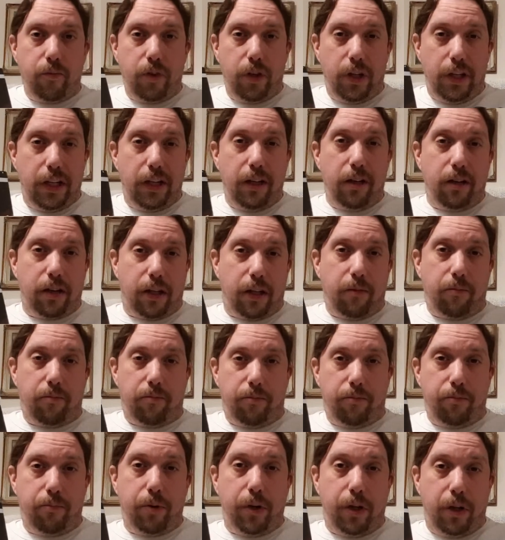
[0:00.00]
Yeah, I get
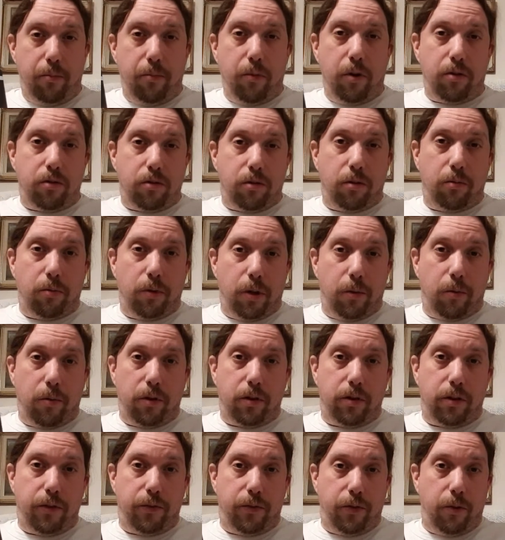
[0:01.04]
pretty emotional when I
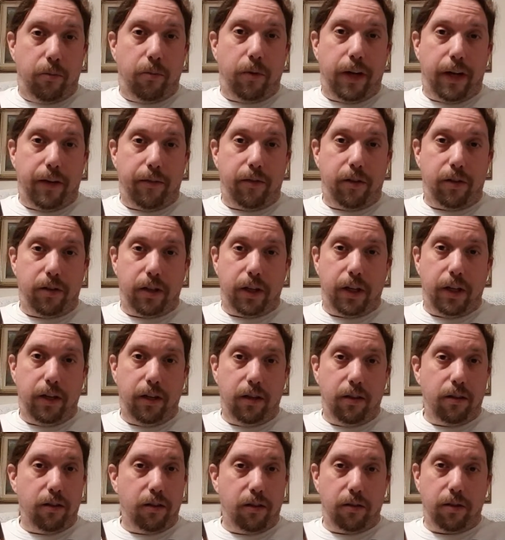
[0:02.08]
watch this film, I have to say.
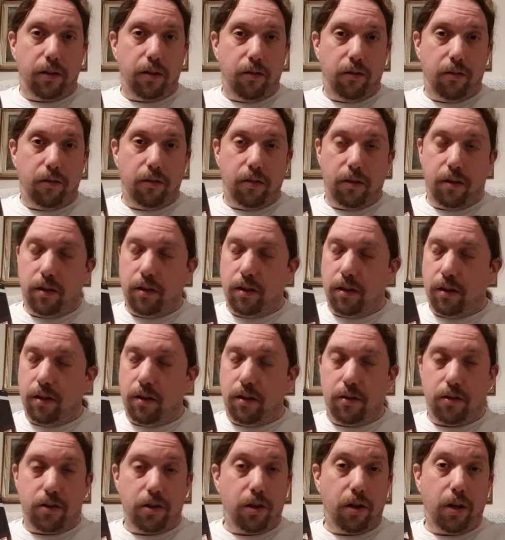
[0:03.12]
I don't
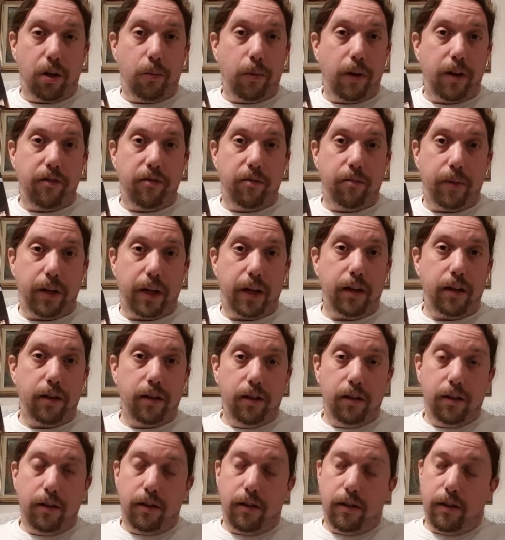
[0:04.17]
shy away from that,
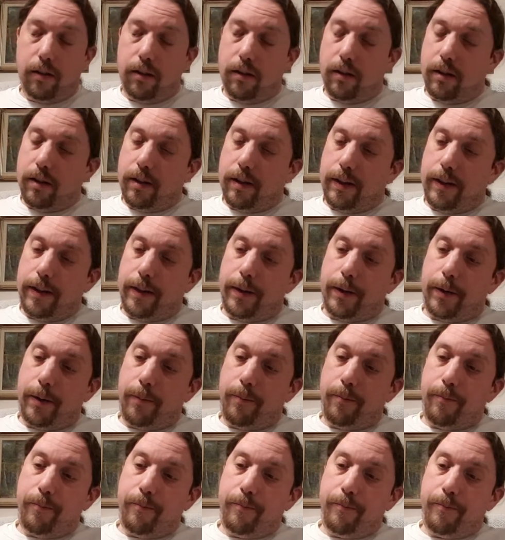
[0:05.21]

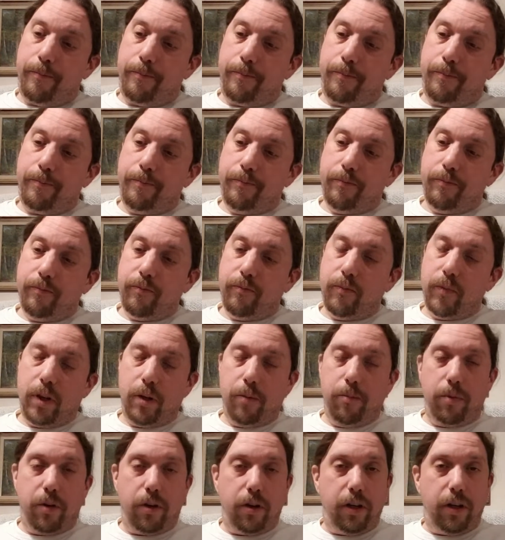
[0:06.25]

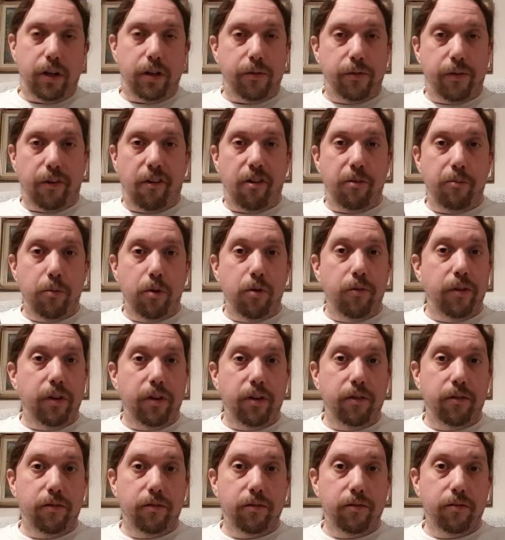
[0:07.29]
but it's a very
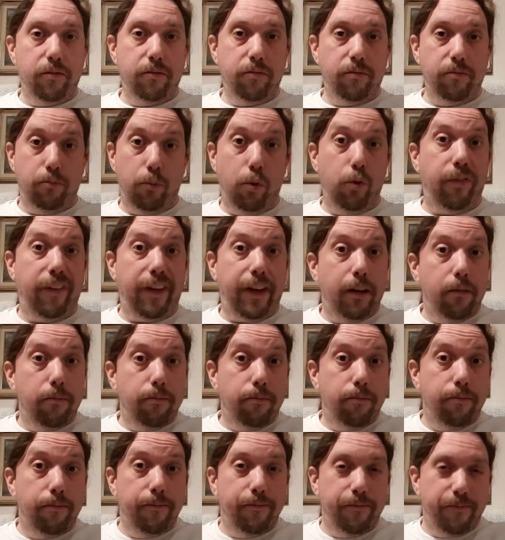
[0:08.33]
moving movie.
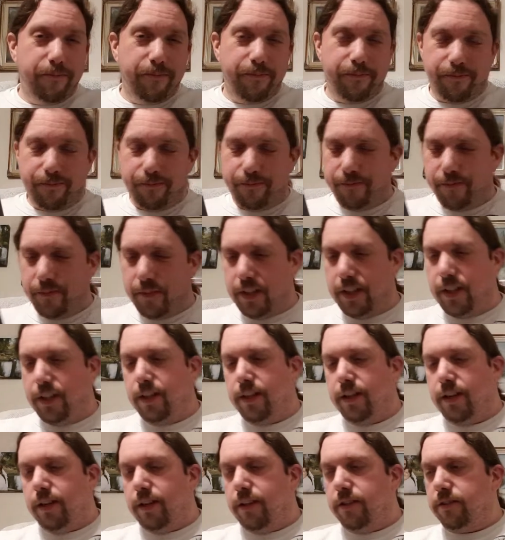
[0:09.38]

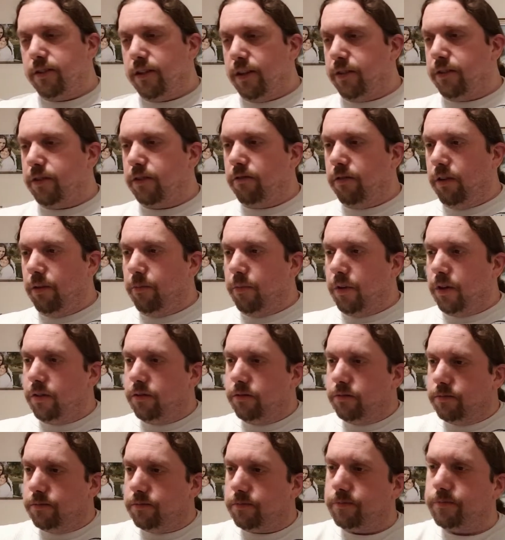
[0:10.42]
So that's The Green
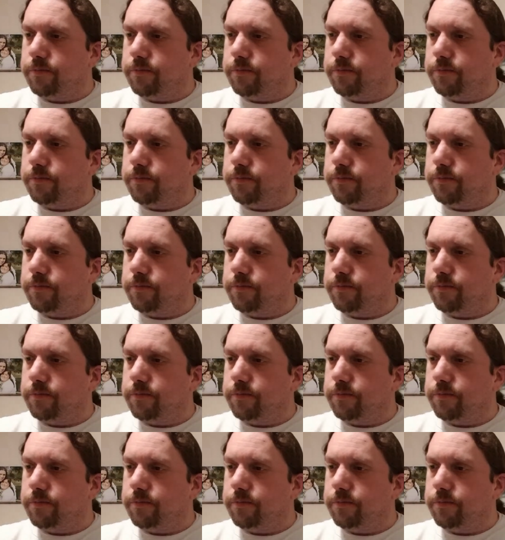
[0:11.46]
Mile.